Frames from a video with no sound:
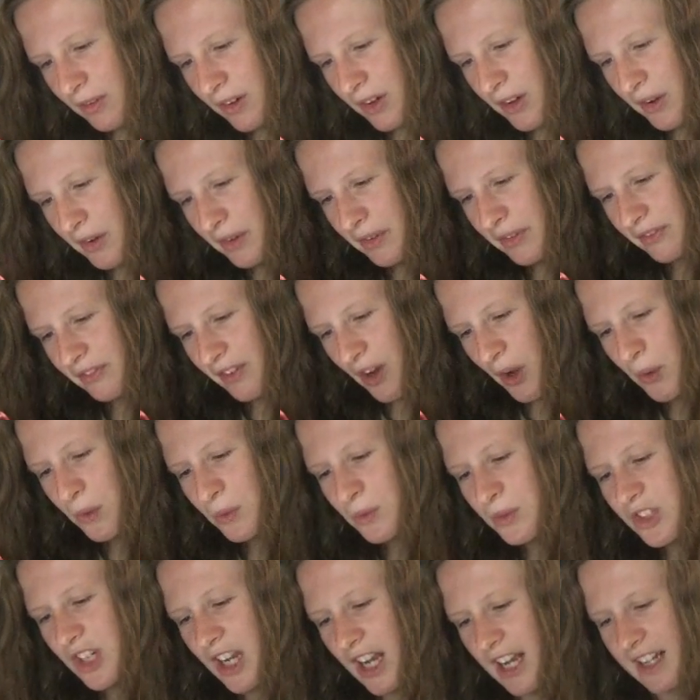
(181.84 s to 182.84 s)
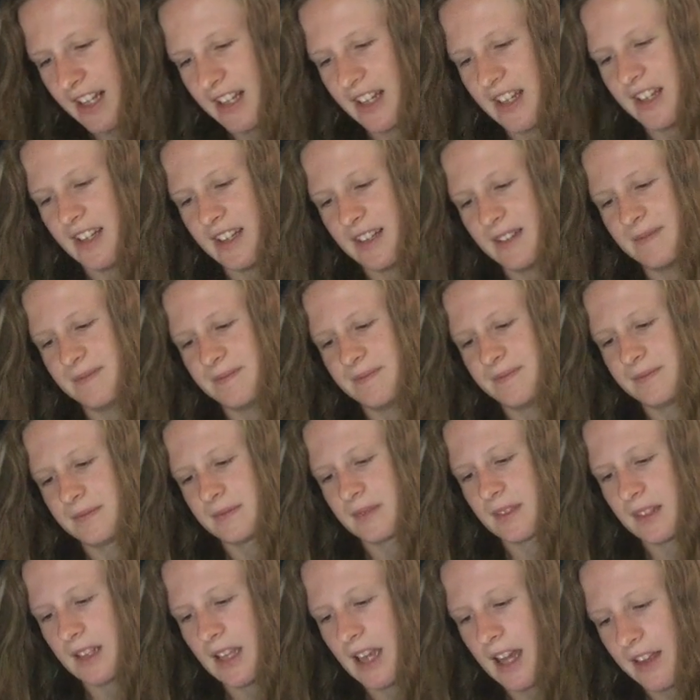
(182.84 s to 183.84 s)
Real Phone Jacker,
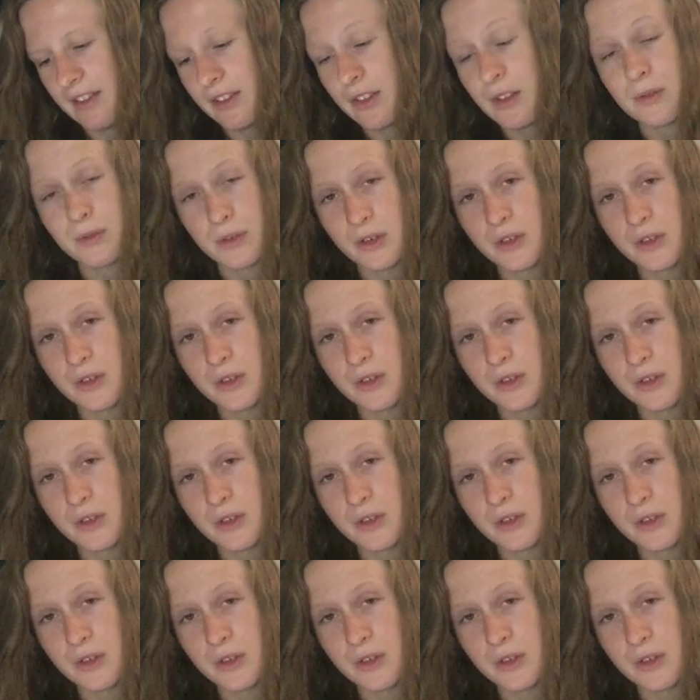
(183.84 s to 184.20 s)
at The